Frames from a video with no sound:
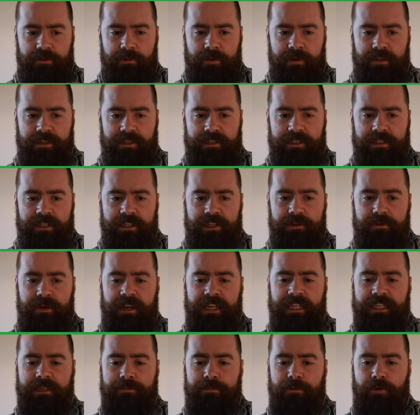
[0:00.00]
was to
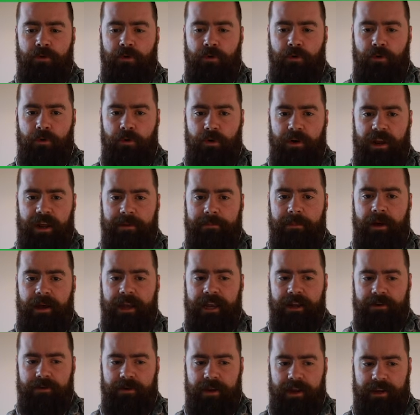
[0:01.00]
explore in
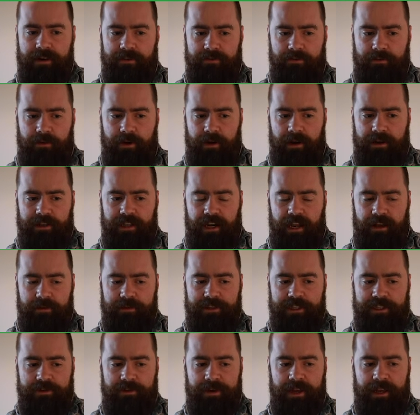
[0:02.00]
my creative work that I
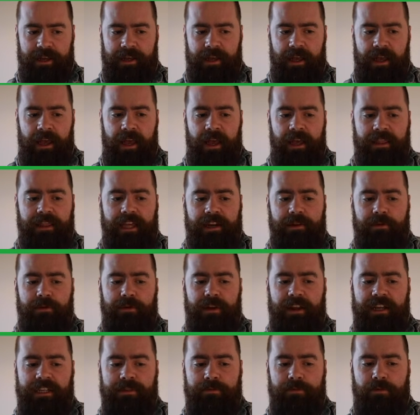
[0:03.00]
was doing, that I would
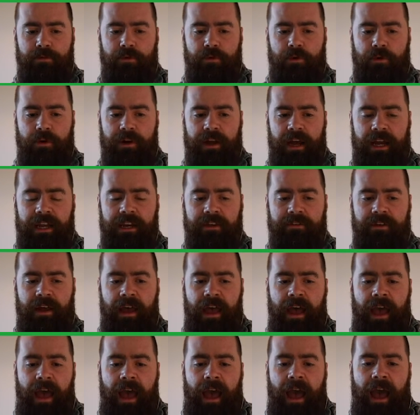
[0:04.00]
explore kind of
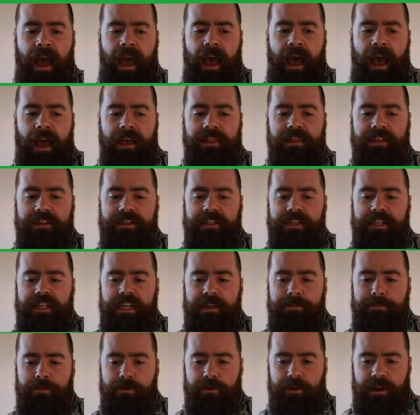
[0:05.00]
the
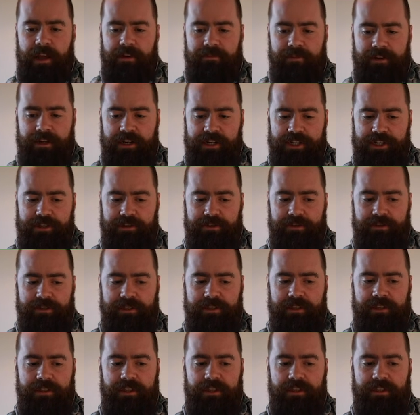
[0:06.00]
deeper level
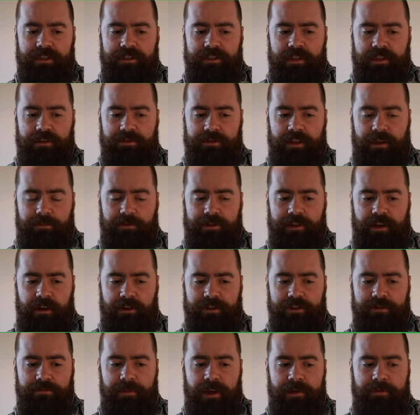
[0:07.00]
issues. So
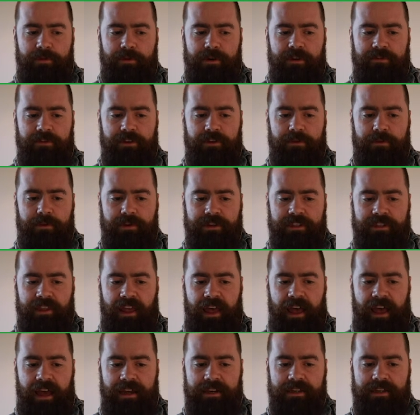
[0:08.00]
my point of
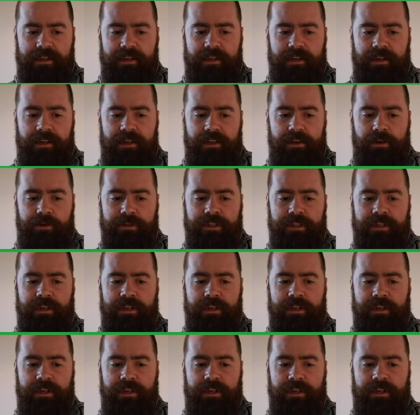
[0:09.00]
view was that,